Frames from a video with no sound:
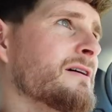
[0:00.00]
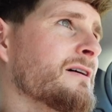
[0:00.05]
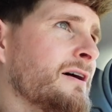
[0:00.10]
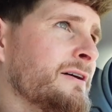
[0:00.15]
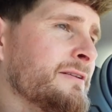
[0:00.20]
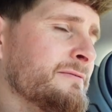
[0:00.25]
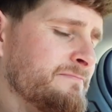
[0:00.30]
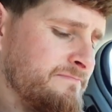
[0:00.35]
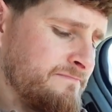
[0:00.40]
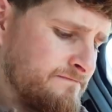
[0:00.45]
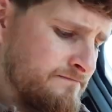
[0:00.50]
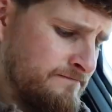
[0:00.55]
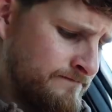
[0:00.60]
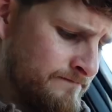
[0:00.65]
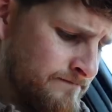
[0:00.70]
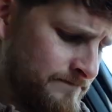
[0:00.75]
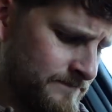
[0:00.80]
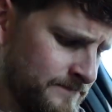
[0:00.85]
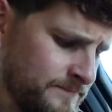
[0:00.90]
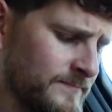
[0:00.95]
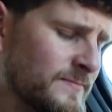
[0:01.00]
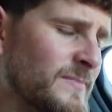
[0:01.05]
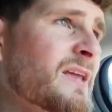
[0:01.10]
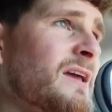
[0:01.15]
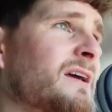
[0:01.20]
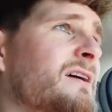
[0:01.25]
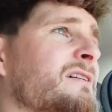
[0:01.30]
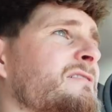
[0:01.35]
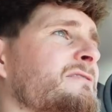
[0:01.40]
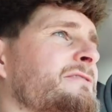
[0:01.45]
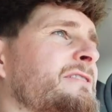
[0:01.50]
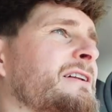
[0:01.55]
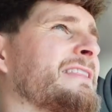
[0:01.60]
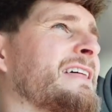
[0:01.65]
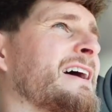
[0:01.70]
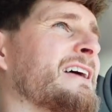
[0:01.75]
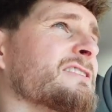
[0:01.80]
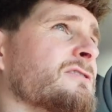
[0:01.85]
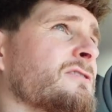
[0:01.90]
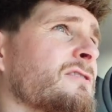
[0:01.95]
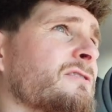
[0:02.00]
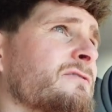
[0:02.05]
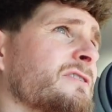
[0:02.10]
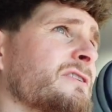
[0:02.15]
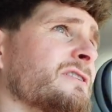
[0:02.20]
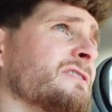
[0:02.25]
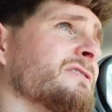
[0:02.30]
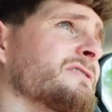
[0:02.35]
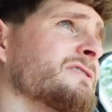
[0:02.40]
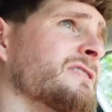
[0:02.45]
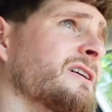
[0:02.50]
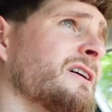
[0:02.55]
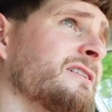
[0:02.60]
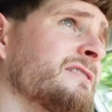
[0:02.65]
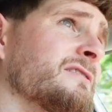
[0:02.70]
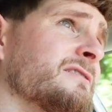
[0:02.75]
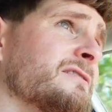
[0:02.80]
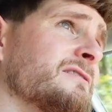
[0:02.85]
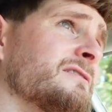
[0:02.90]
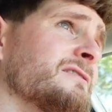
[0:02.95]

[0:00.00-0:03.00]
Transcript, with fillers: I feel like that's not a very good sign.